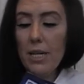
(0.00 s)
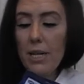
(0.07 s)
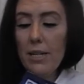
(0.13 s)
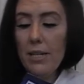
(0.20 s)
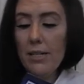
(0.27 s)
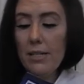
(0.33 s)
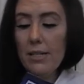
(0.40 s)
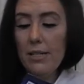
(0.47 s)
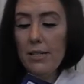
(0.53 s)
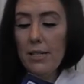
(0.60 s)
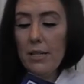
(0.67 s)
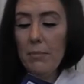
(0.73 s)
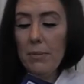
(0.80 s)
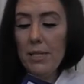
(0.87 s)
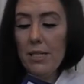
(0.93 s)
And this is
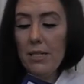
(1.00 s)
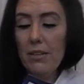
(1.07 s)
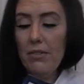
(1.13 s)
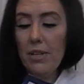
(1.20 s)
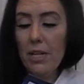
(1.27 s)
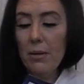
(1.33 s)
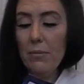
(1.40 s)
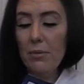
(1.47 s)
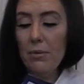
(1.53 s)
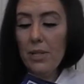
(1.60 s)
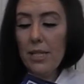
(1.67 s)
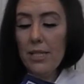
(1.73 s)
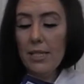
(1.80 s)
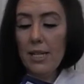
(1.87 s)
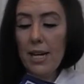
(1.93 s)
the Pacific
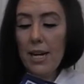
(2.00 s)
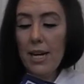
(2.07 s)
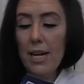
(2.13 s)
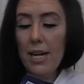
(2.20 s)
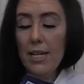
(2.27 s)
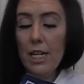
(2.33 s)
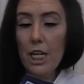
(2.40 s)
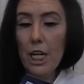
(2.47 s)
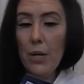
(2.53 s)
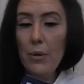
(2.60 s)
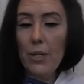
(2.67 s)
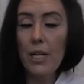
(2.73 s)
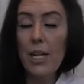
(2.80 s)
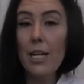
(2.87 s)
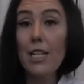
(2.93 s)
Breeze and
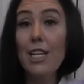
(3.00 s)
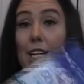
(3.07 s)
Coconut.